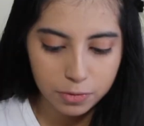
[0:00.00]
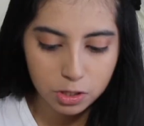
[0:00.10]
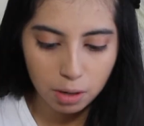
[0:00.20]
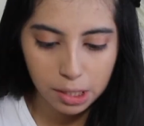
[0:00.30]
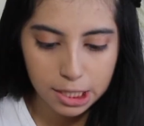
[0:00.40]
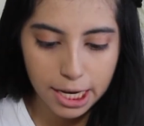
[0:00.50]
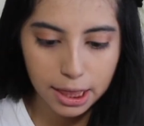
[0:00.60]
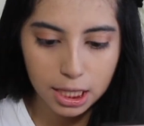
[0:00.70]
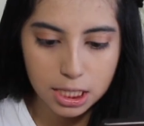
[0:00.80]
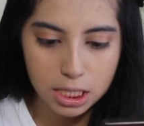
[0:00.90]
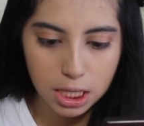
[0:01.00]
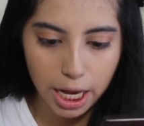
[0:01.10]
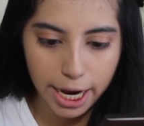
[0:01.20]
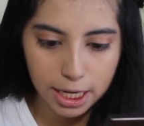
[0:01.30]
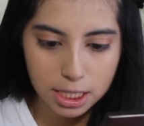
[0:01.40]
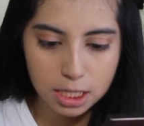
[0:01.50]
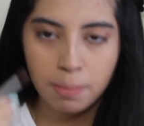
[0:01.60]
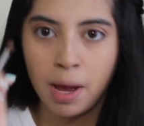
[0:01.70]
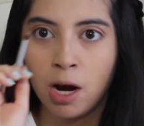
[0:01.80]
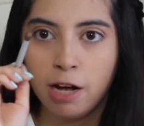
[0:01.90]
So I'm going to take the slightest
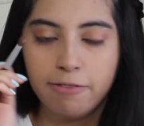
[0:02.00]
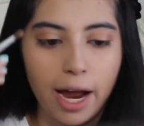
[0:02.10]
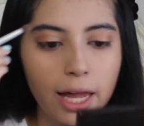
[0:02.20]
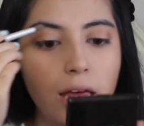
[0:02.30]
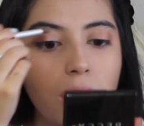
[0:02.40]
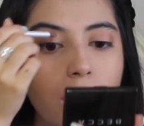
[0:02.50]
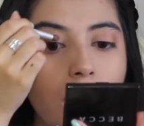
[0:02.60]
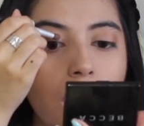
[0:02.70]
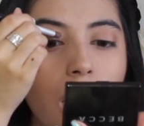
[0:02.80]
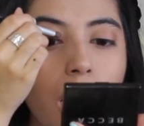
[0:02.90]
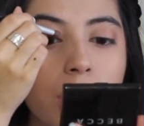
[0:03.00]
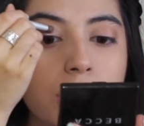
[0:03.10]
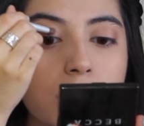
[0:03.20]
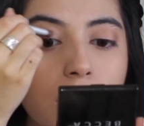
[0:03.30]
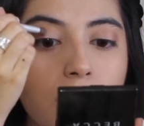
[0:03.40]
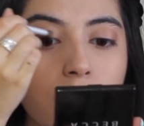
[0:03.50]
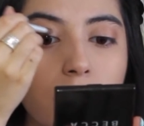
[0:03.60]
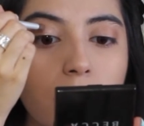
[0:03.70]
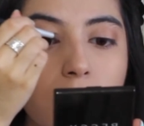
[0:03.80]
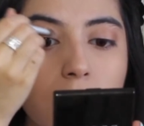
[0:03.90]
amount of highlighter and just kind
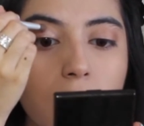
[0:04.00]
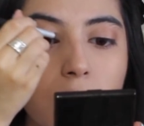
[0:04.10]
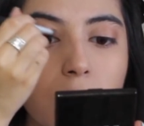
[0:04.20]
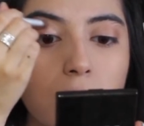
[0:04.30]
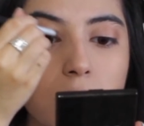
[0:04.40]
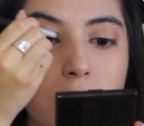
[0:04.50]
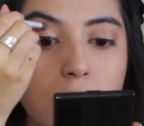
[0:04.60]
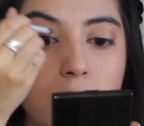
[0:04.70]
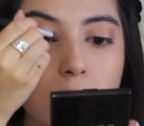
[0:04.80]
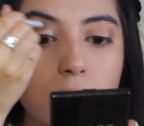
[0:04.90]
of work it into